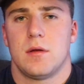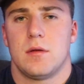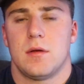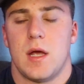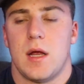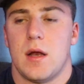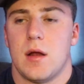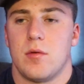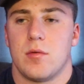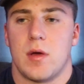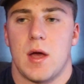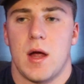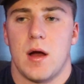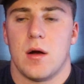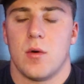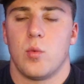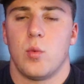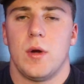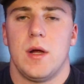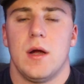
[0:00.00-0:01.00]
They don't
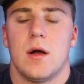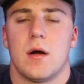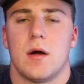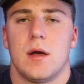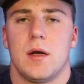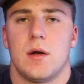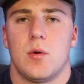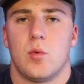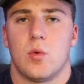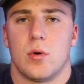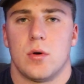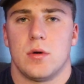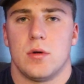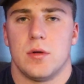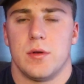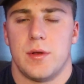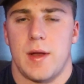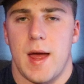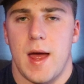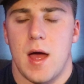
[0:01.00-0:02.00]
care. We are in a
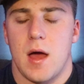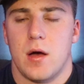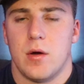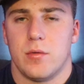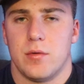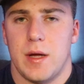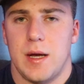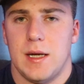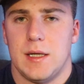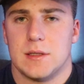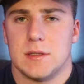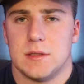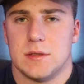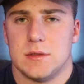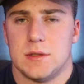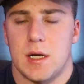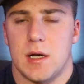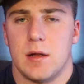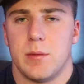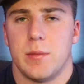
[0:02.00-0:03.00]
world now, ladies
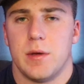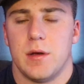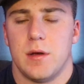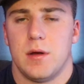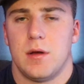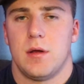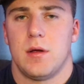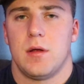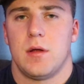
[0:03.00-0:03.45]
and gentlemen.